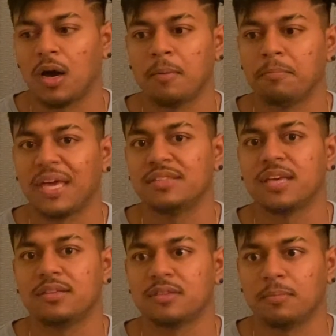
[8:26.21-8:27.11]
may
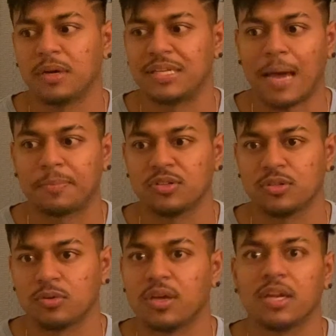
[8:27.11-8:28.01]
take some adapting
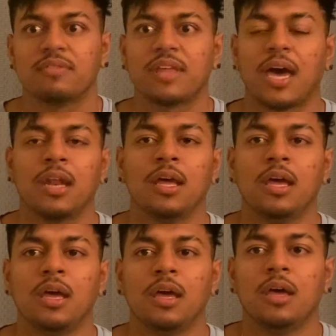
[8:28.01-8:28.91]
to. And if that,
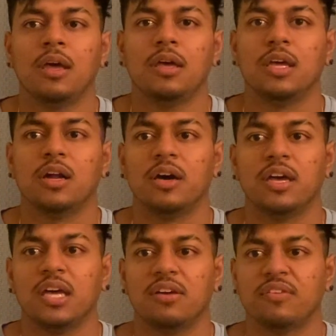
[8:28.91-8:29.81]
you know,
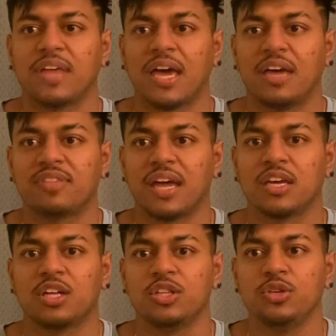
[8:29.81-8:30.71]
if that
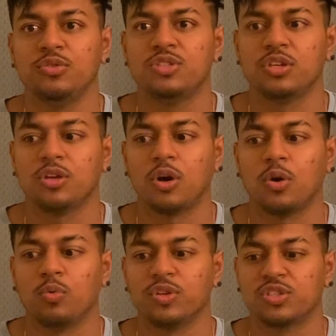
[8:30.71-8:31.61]
includes, you know,
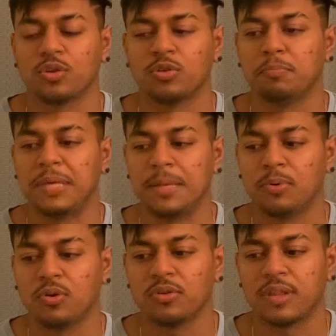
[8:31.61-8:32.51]
with certain
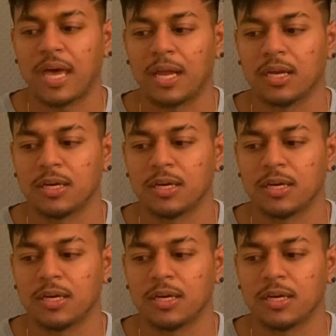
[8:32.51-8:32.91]
people that